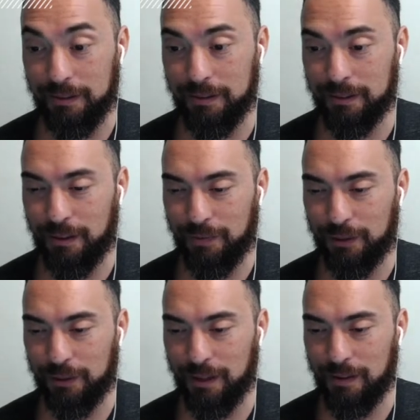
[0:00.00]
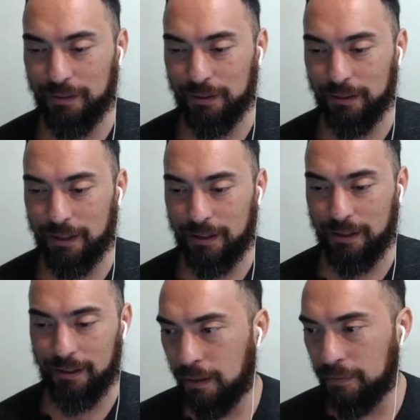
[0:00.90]
a difficult level,
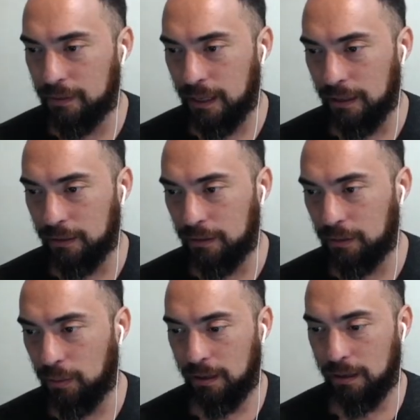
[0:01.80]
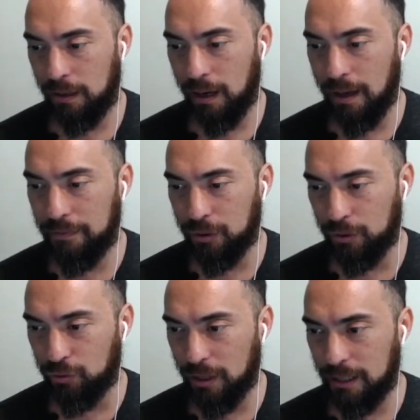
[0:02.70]
and yeah, you swipe left or
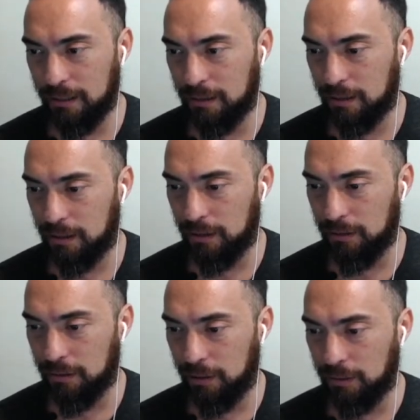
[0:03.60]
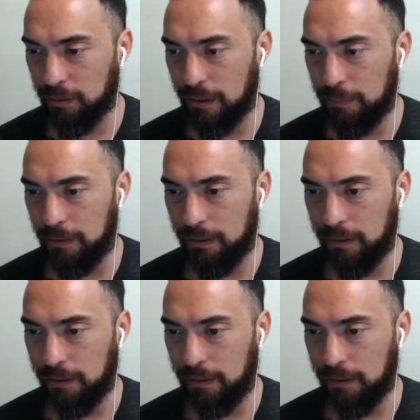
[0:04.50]
right. There's no swiping.